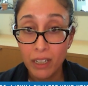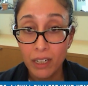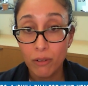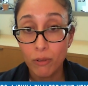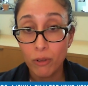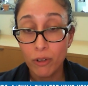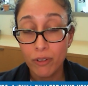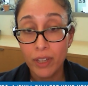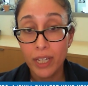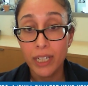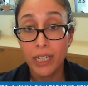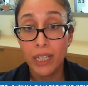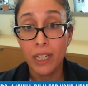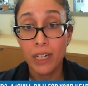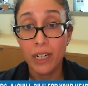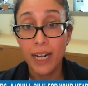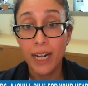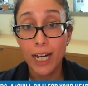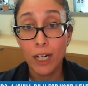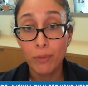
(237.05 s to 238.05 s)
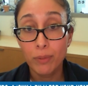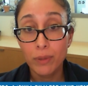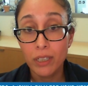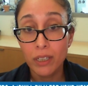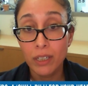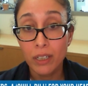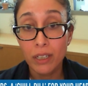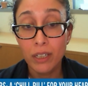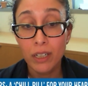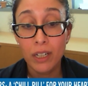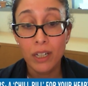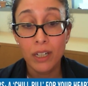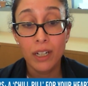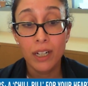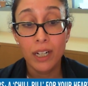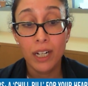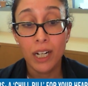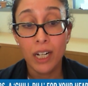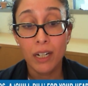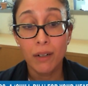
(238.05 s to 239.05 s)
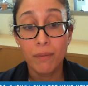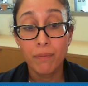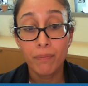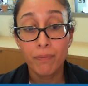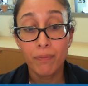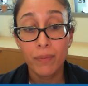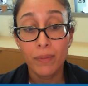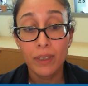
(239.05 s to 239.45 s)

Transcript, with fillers: where they can help to um,